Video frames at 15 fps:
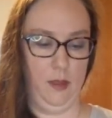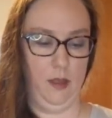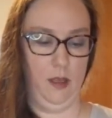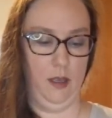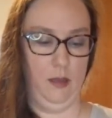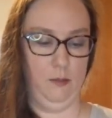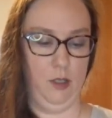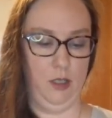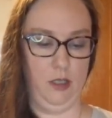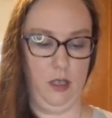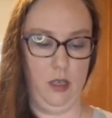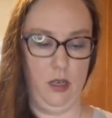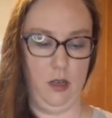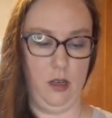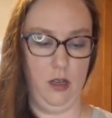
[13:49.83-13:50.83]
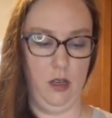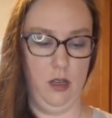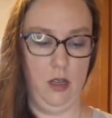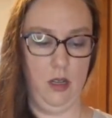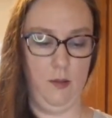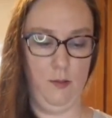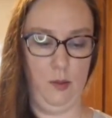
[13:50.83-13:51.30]
Just gonna
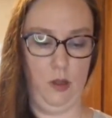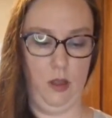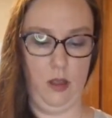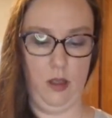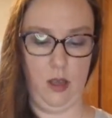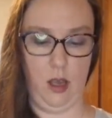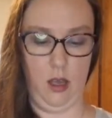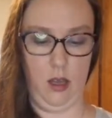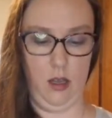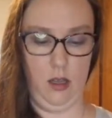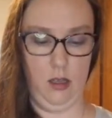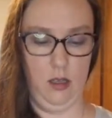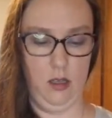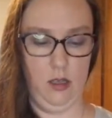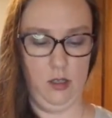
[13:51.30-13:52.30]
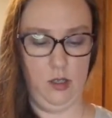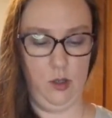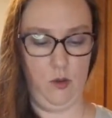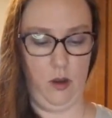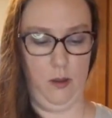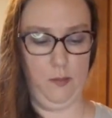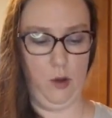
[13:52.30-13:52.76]
put that,
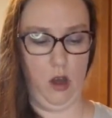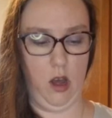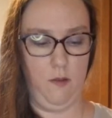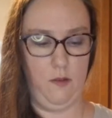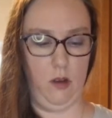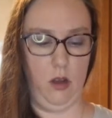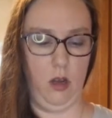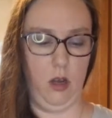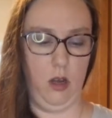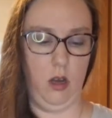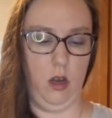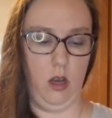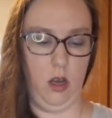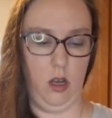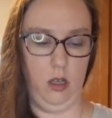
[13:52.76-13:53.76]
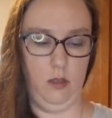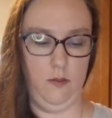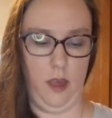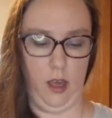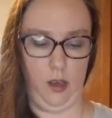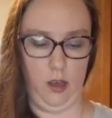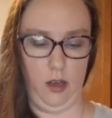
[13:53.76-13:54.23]
scrape off all
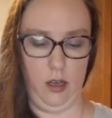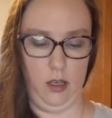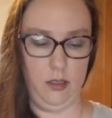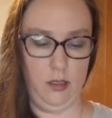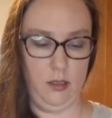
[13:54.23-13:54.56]
that goodness.